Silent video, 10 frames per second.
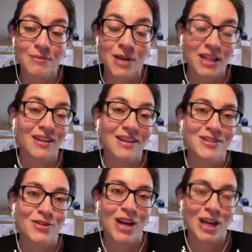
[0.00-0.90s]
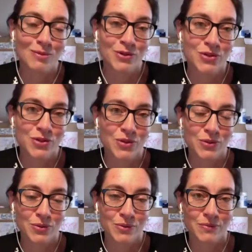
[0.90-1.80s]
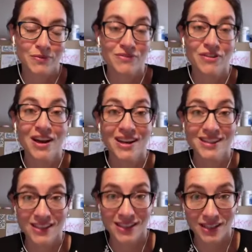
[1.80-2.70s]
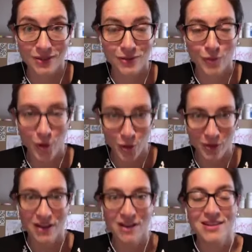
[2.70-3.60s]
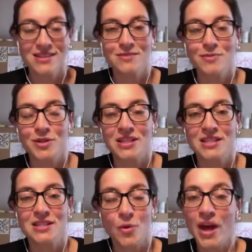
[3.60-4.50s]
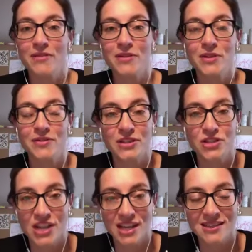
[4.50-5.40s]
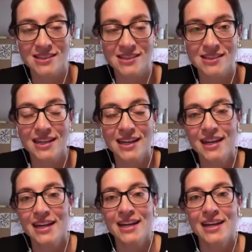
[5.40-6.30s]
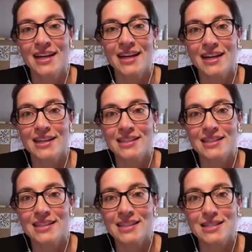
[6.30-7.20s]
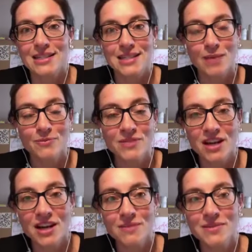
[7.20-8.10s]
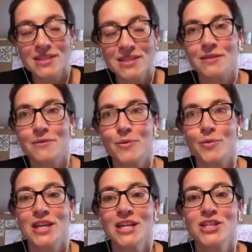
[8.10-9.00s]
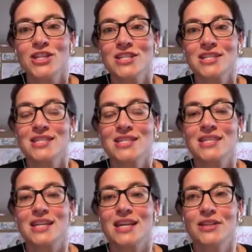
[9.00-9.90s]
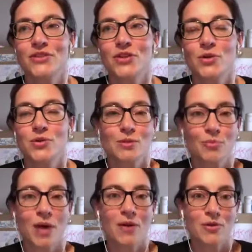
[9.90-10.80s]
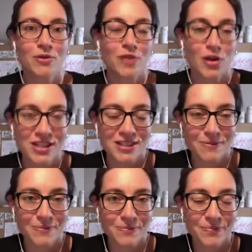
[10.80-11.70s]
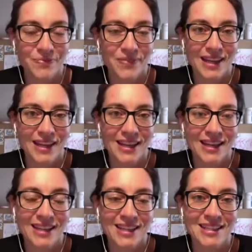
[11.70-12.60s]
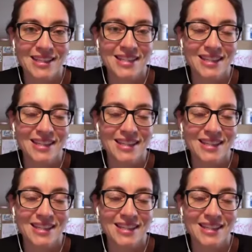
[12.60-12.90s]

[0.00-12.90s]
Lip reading: my clients are able to finally verbalize what is so heavy on their chest. And sometimes we just use the power of art and